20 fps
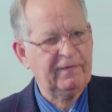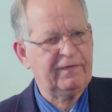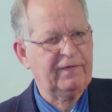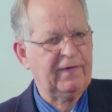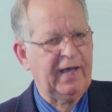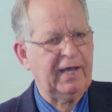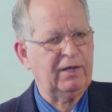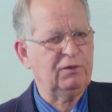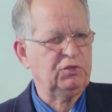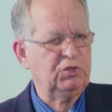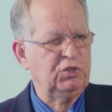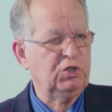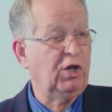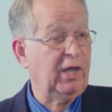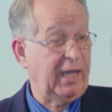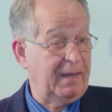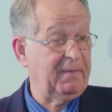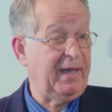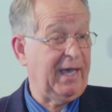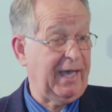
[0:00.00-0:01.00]
profound joy.
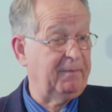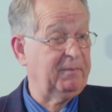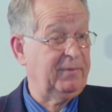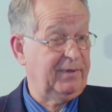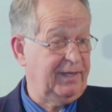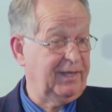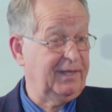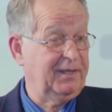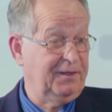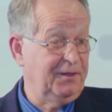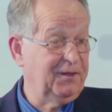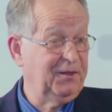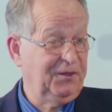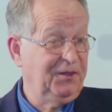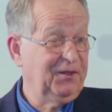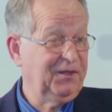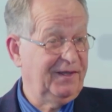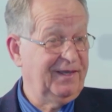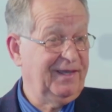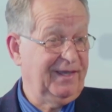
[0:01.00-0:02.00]
I'm happy,
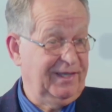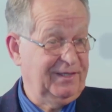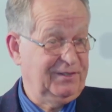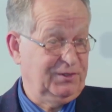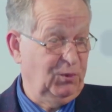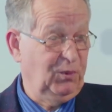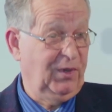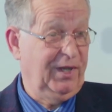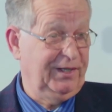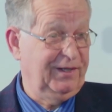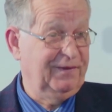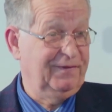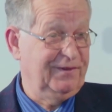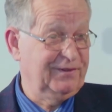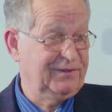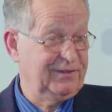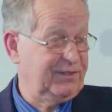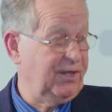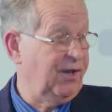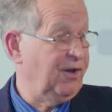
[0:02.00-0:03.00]
is the word of the
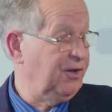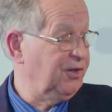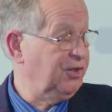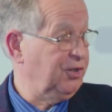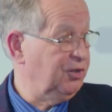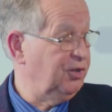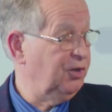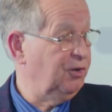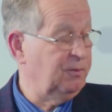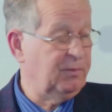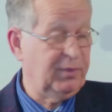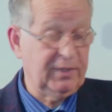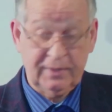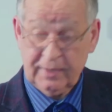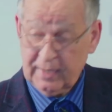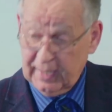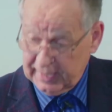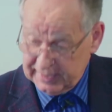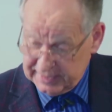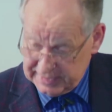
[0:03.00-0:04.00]
song, you know, but
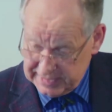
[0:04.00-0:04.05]
a